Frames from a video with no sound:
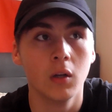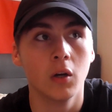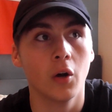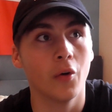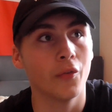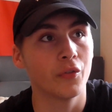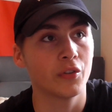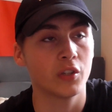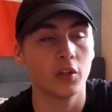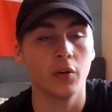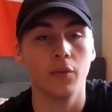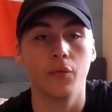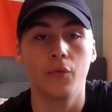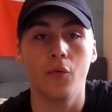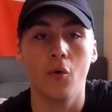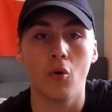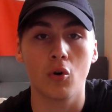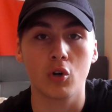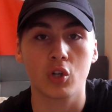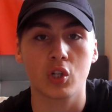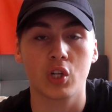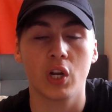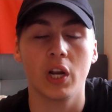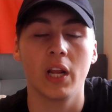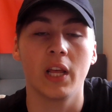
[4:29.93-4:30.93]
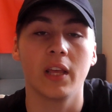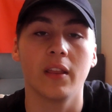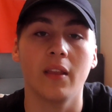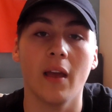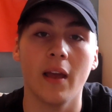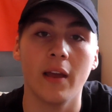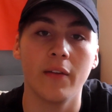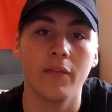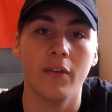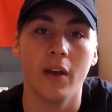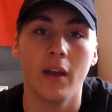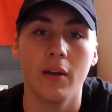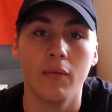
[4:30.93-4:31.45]
Obviously, unfortunately,
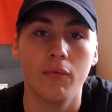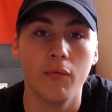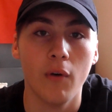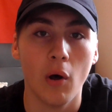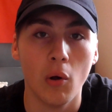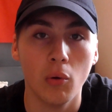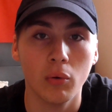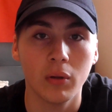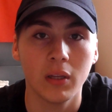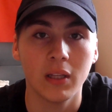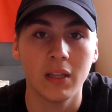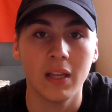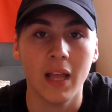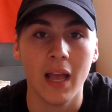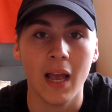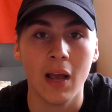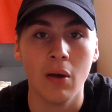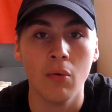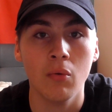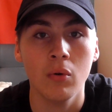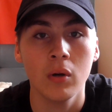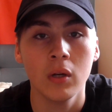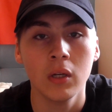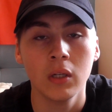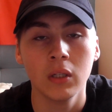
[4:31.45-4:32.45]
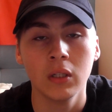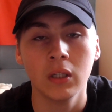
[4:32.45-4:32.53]
they've folded now.